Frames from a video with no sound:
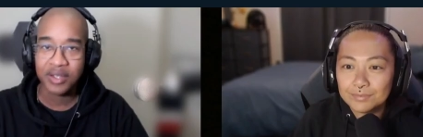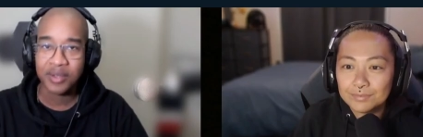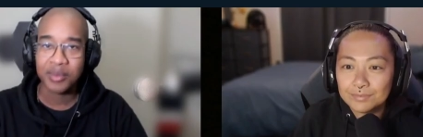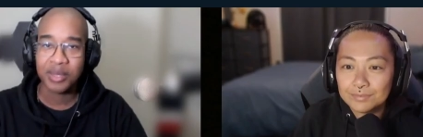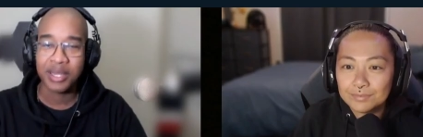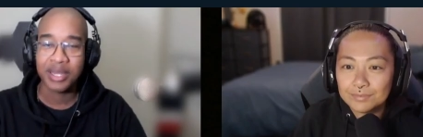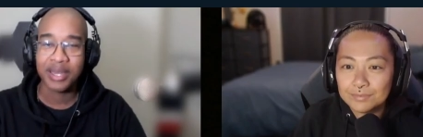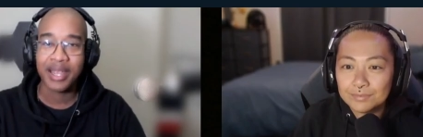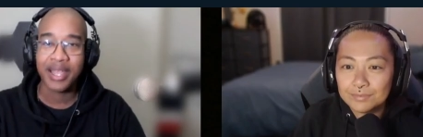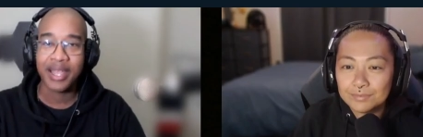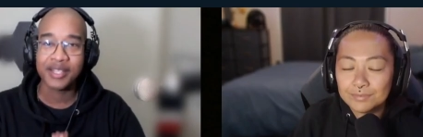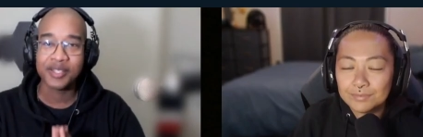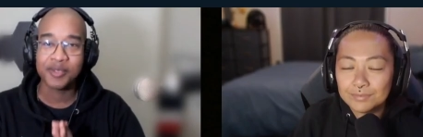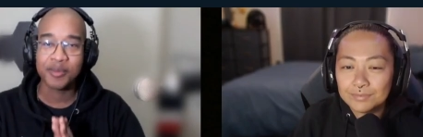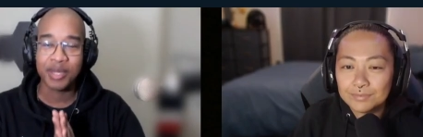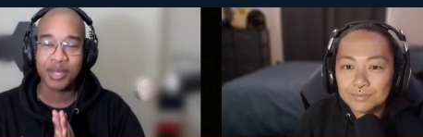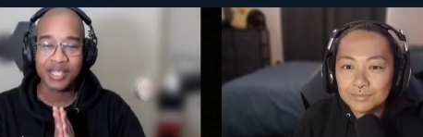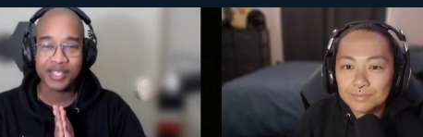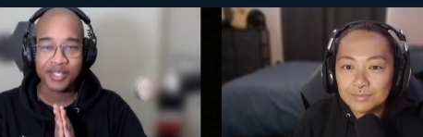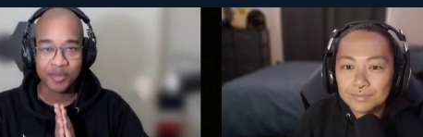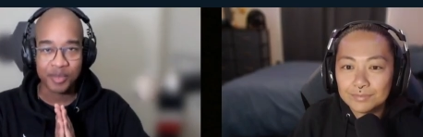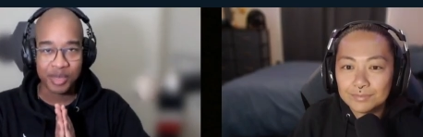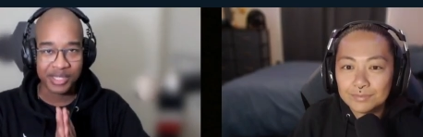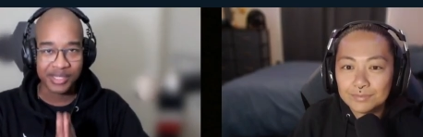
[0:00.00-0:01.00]
Speaker 1: about it.
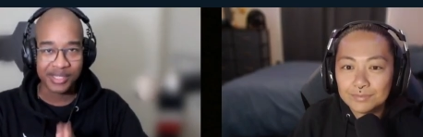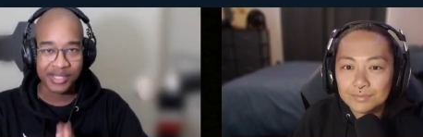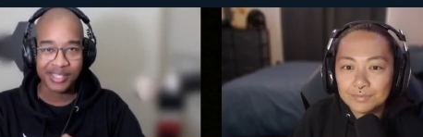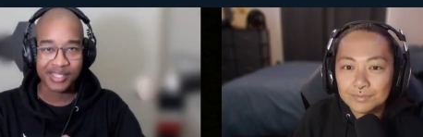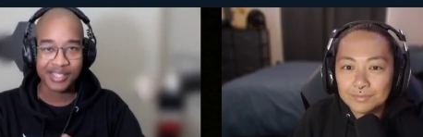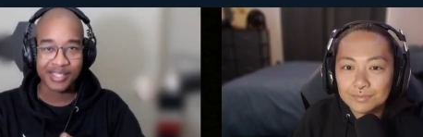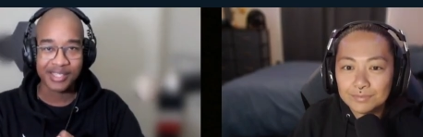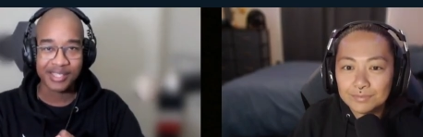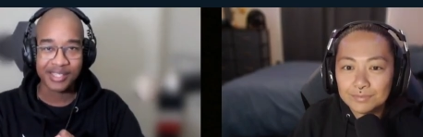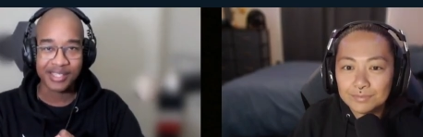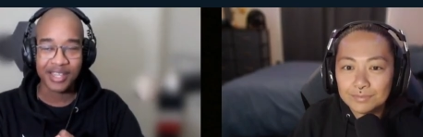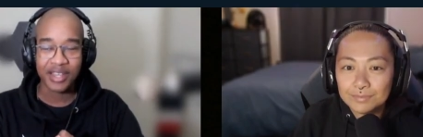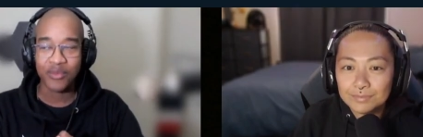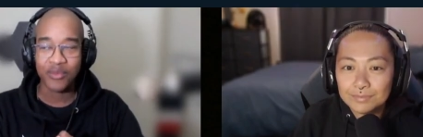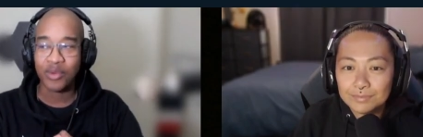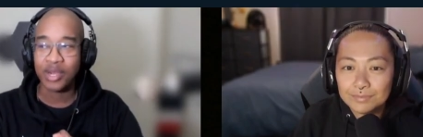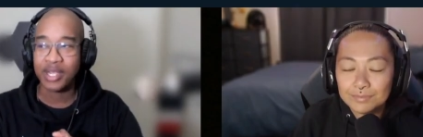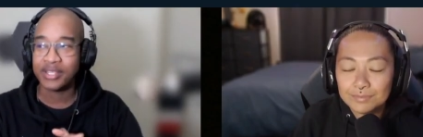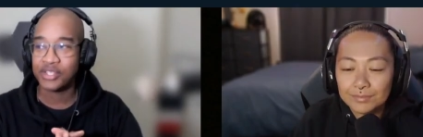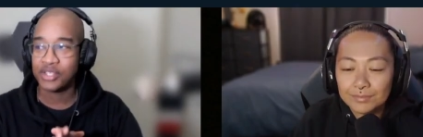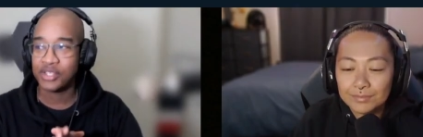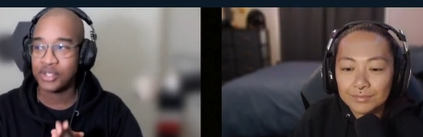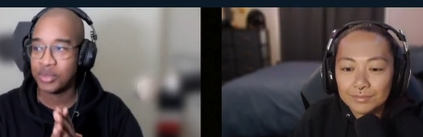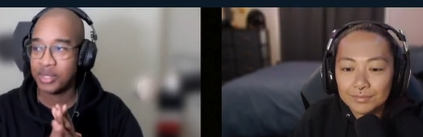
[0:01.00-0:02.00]
Xbox business. Let's get
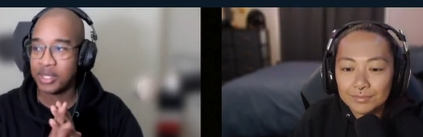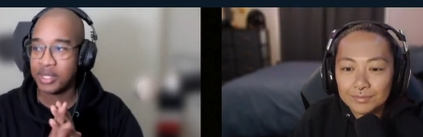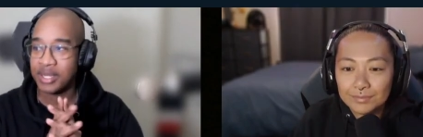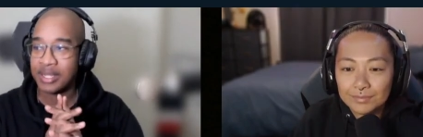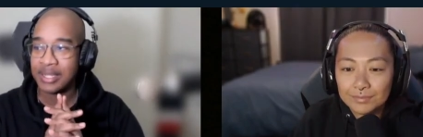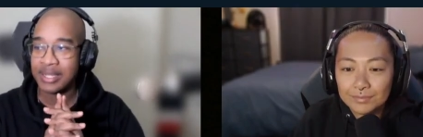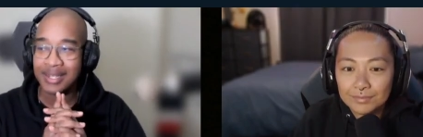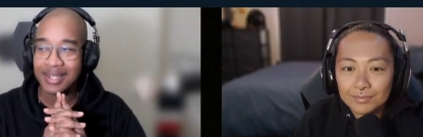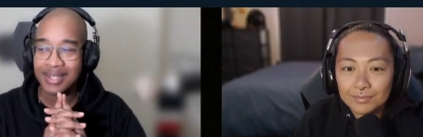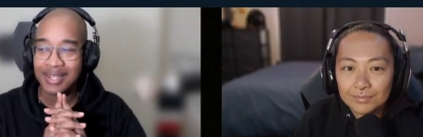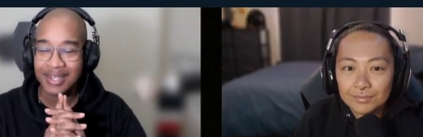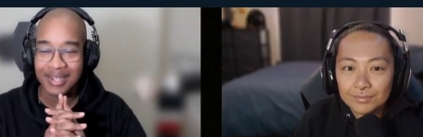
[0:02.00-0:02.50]
right to it.